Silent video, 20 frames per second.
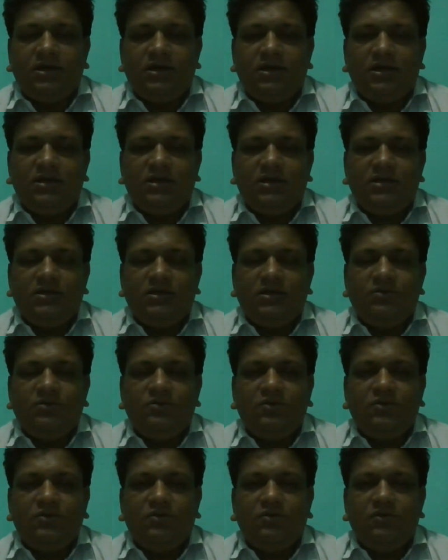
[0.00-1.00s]
and you
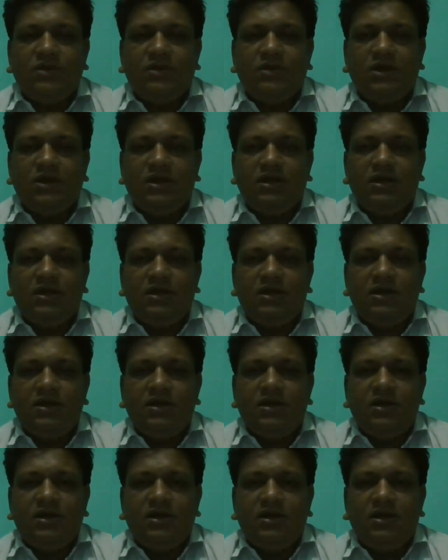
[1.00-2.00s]
know the
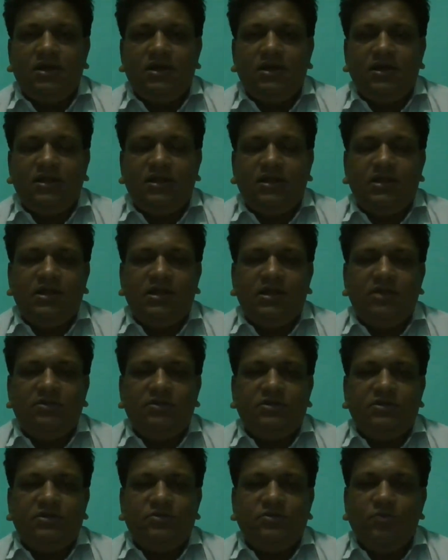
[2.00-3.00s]

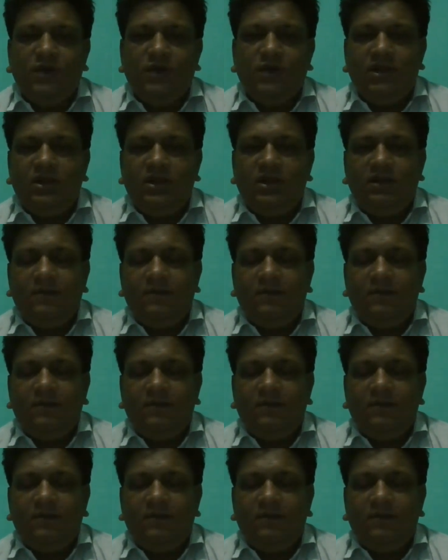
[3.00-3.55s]
reality well.